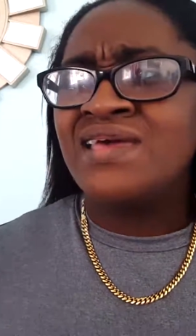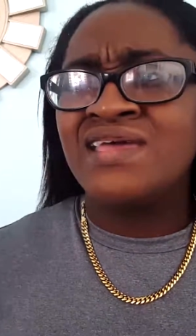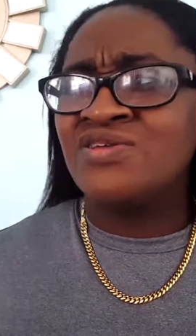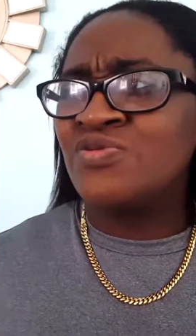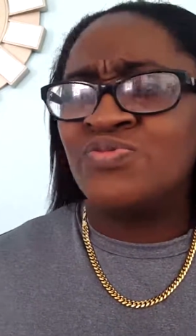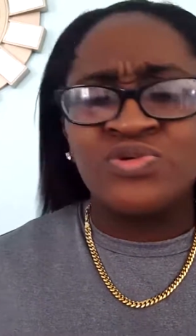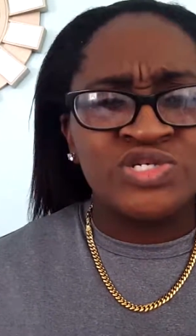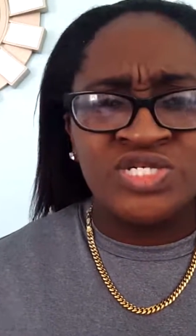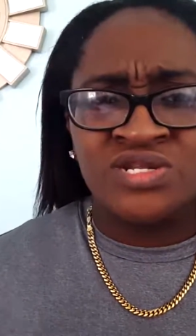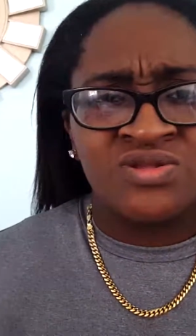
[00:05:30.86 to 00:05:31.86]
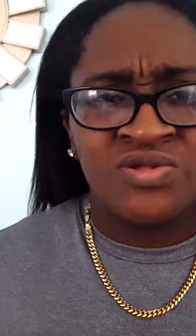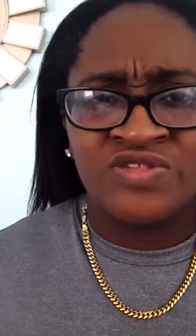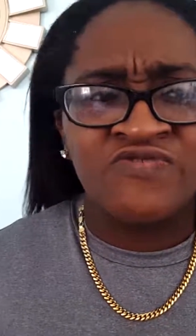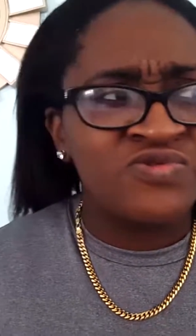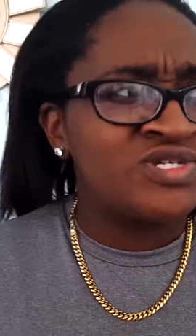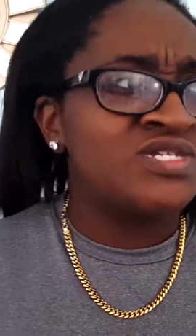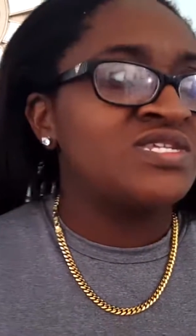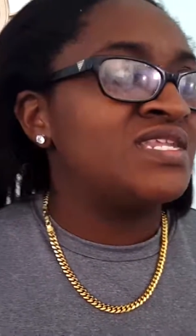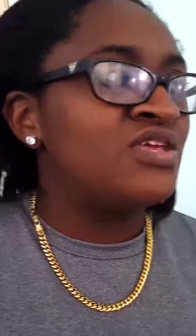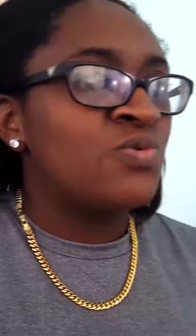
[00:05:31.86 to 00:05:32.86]
and your bullshit and all this foolishness
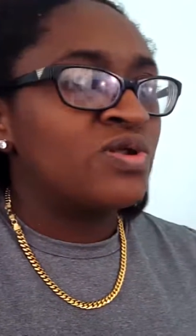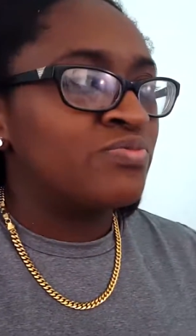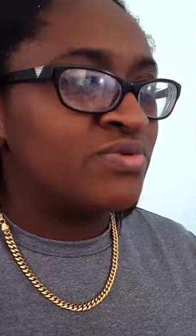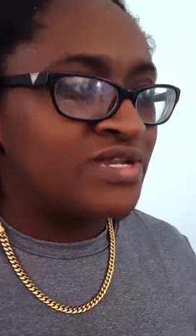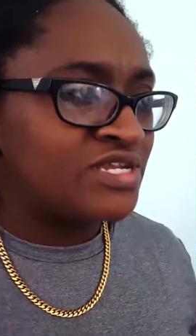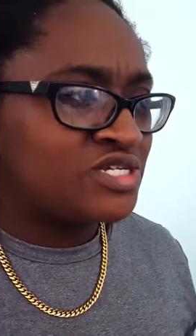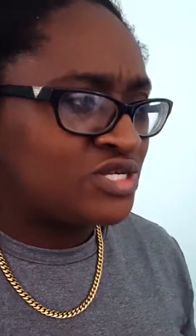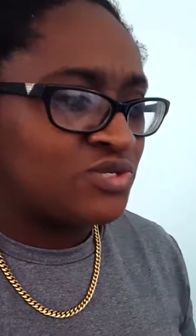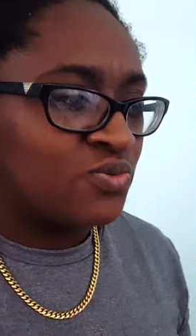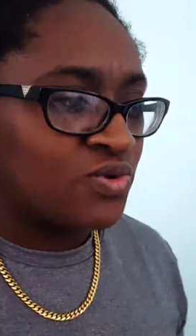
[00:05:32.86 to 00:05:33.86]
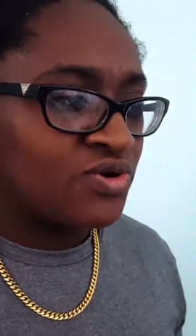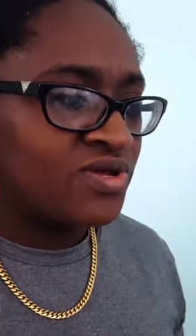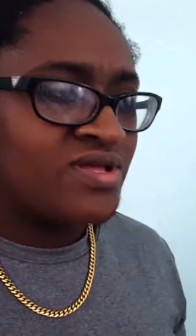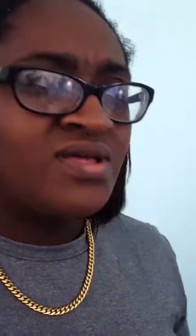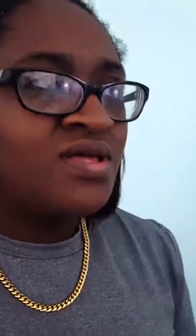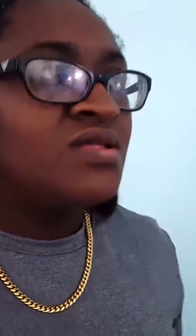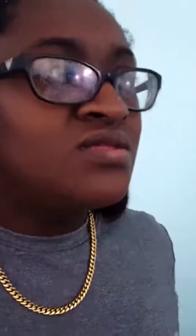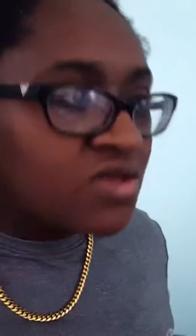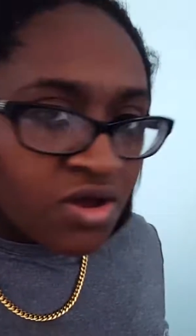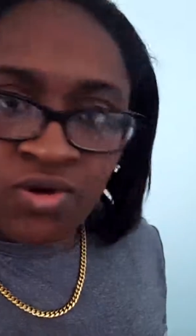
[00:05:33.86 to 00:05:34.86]
and they want to bring this shit to work
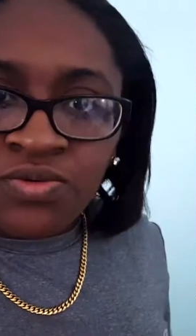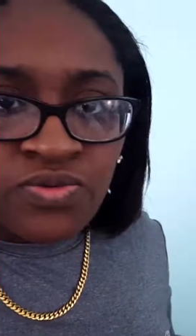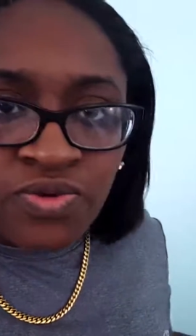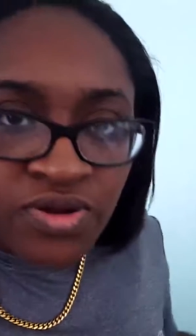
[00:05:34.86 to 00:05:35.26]
no,